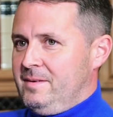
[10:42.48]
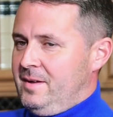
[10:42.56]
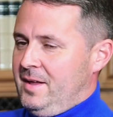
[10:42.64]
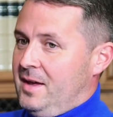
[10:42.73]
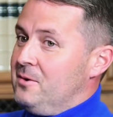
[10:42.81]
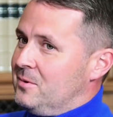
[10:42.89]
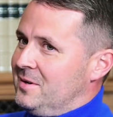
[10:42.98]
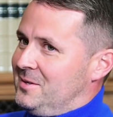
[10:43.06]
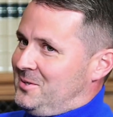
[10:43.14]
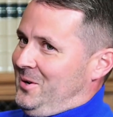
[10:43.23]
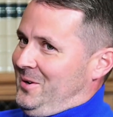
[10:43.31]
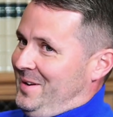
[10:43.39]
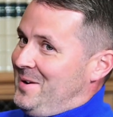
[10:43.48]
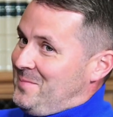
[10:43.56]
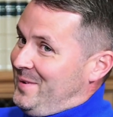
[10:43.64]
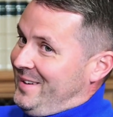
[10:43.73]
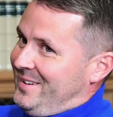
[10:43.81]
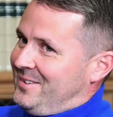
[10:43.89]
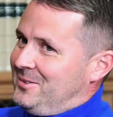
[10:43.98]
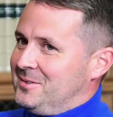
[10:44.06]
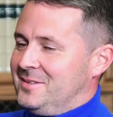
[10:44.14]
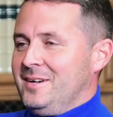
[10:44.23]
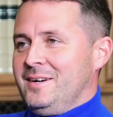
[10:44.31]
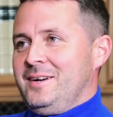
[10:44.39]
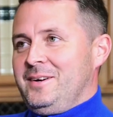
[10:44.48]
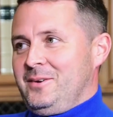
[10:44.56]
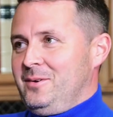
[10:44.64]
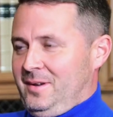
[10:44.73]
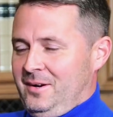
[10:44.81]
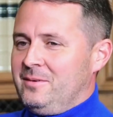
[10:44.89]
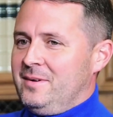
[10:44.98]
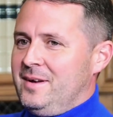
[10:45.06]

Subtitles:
are they all going to turn up here? Because, you know,